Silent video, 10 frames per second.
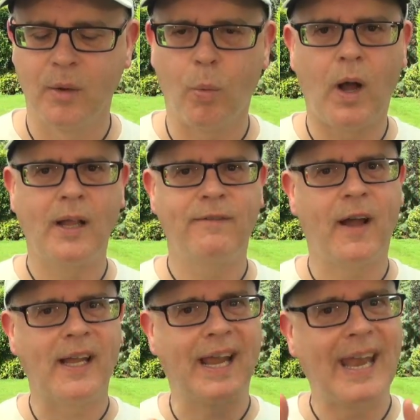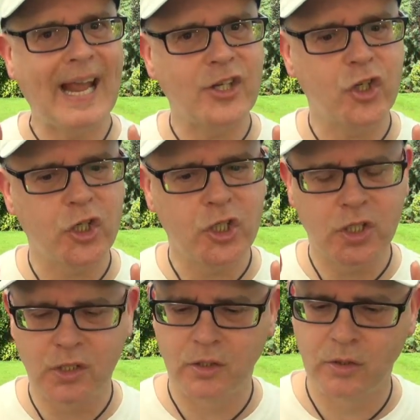Wi-Fi connection
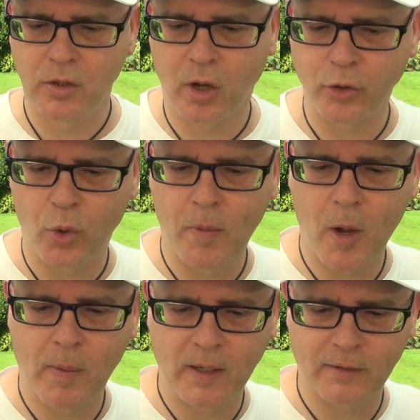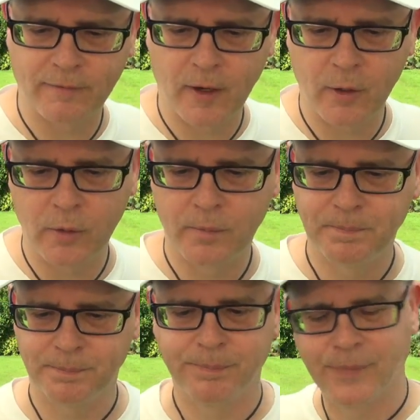on your mobile phone.
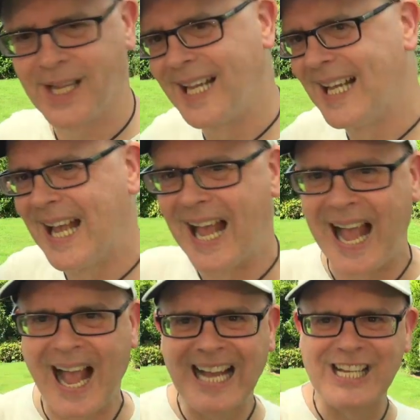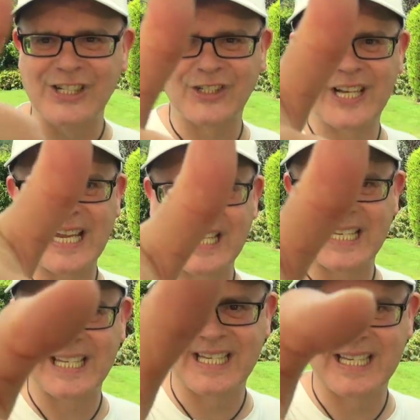
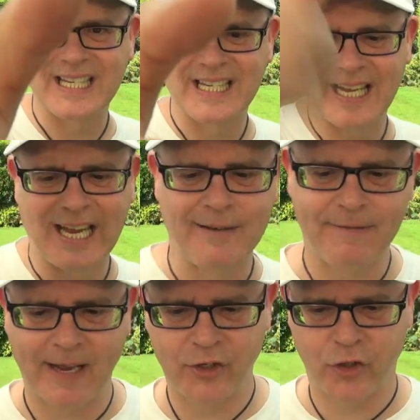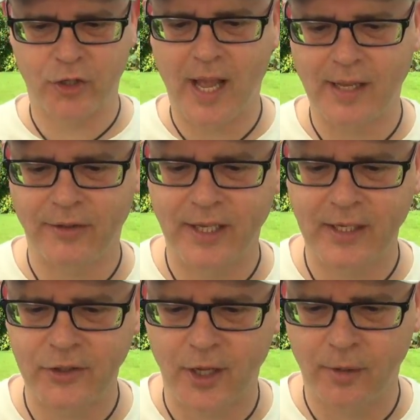Great invention, I
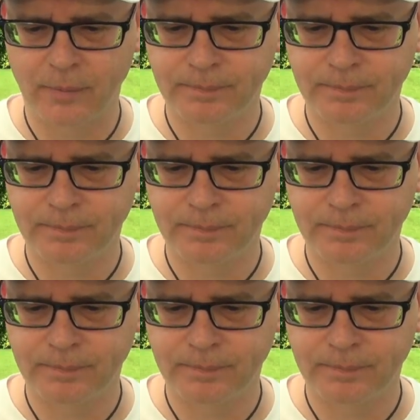think so.